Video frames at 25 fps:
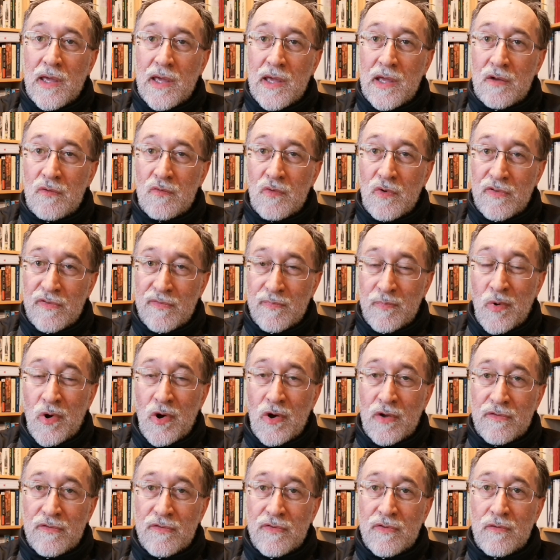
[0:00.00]
in
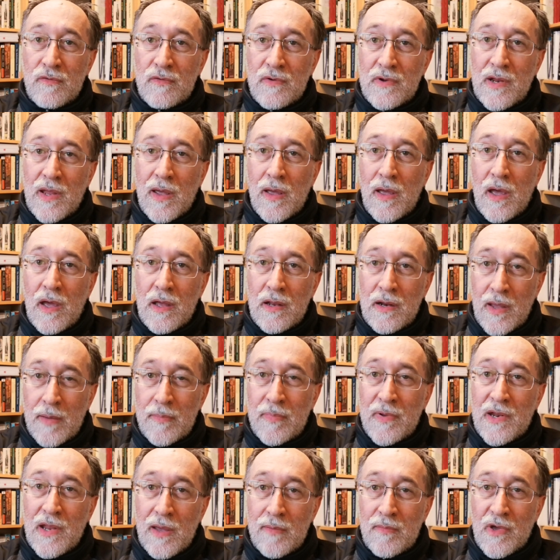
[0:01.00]
response to an
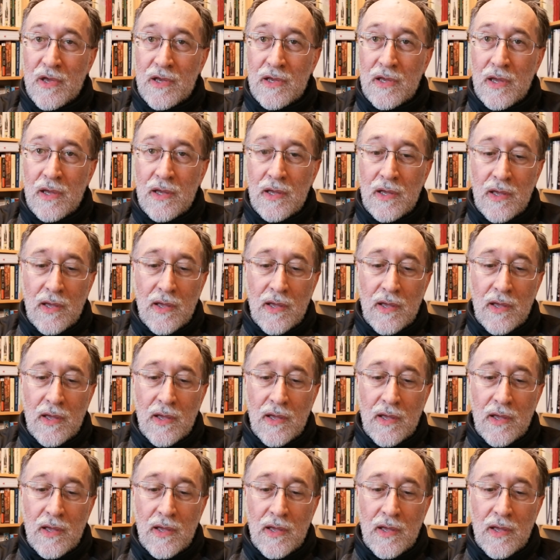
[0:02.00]
epidemic